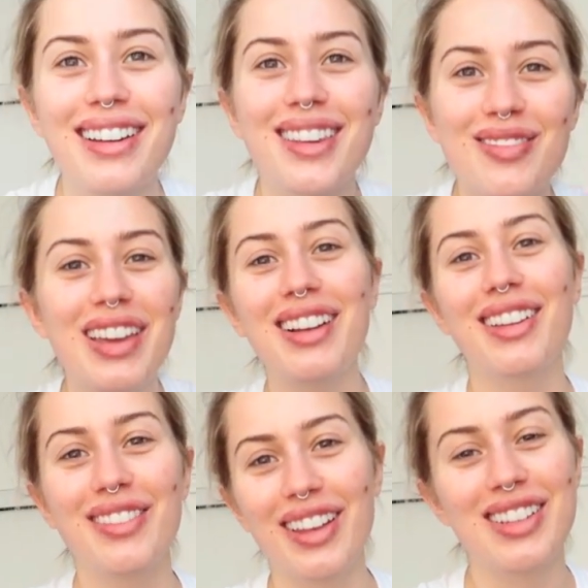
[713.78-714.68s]
in the
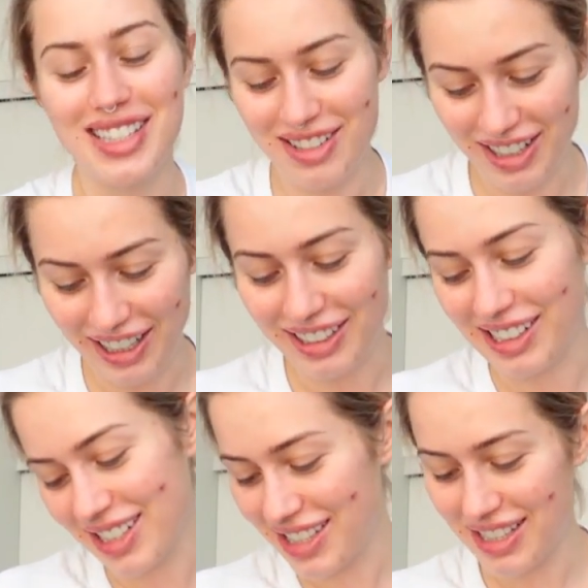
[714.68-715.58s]
middle of those two
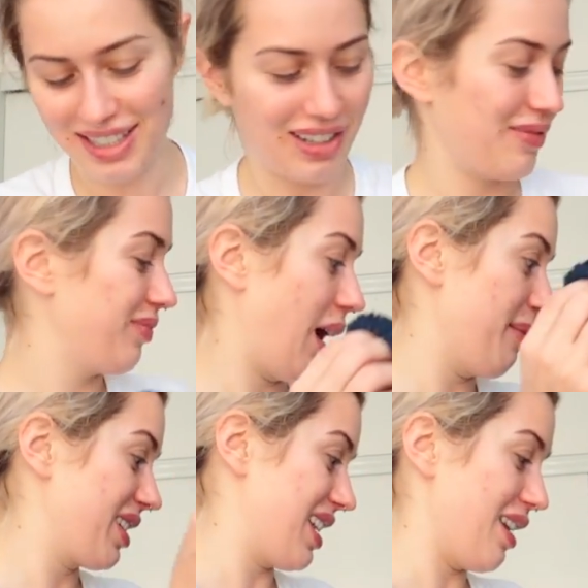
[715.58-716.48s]
colors, so
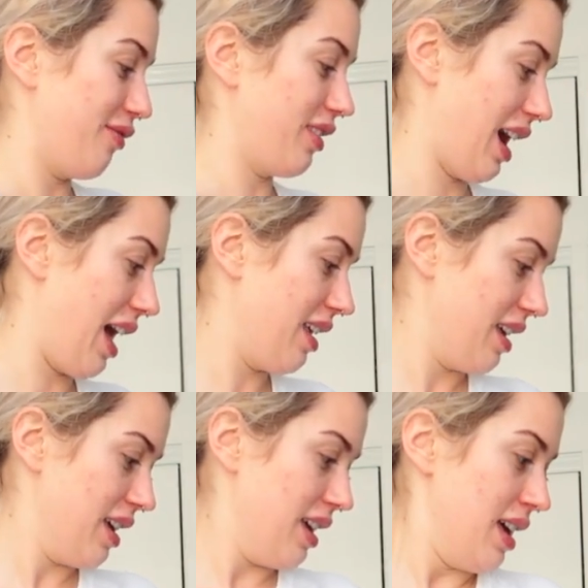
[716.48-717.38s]
I'm excited for that.
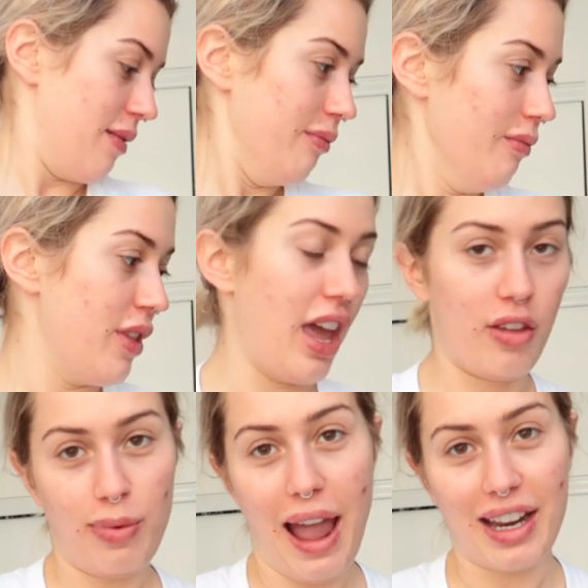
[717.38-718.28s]
The
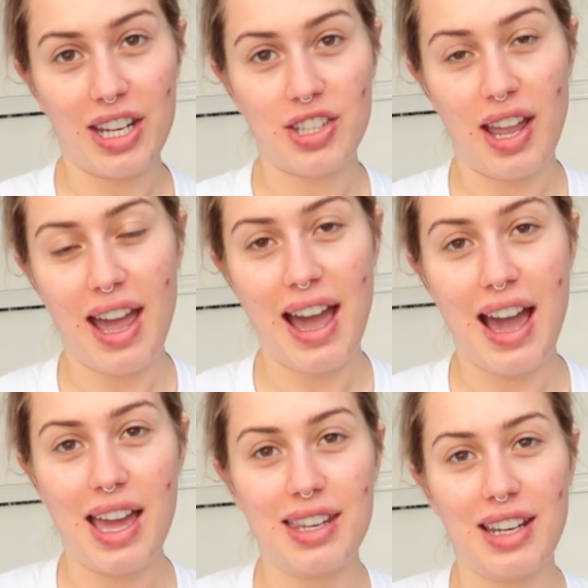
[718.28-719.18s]
other package
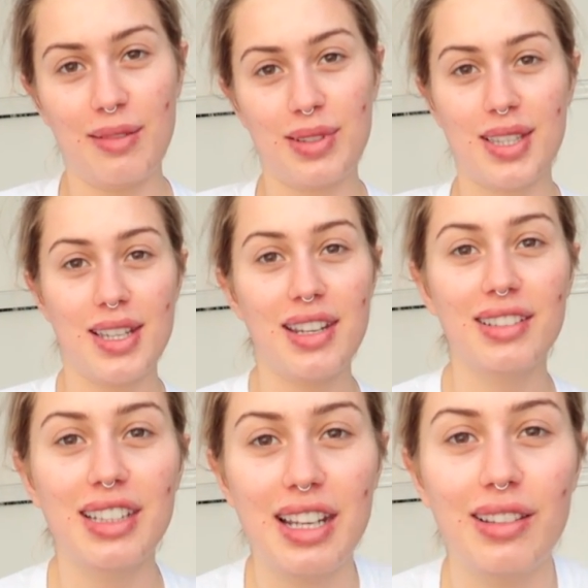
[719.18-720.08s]
had an
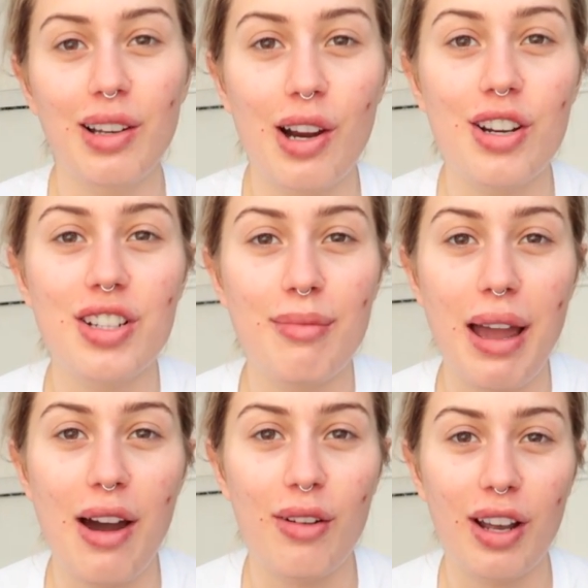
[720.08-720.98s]
obscenely large
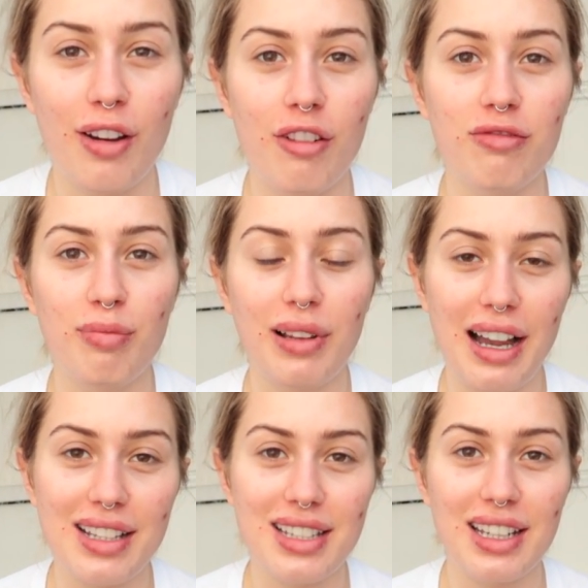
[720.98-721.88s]
amount of
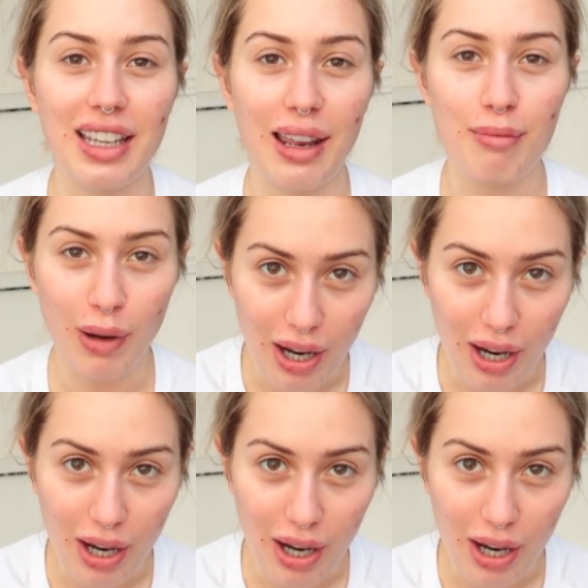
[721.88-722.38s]
plastic and